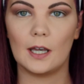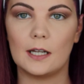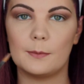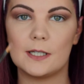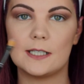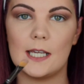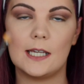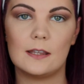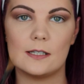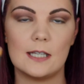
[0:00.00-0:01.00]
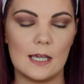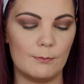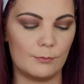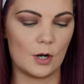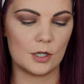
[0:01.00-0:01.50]
And I'm going to take the
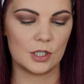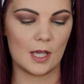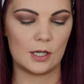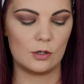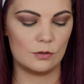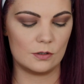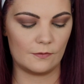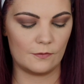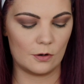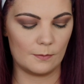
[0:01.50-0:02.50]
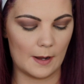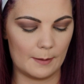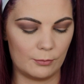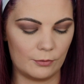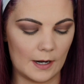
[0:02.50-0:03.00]
same brush that I used for
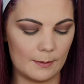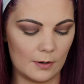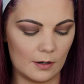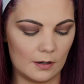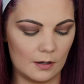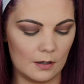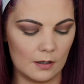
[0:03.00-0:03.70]
my primer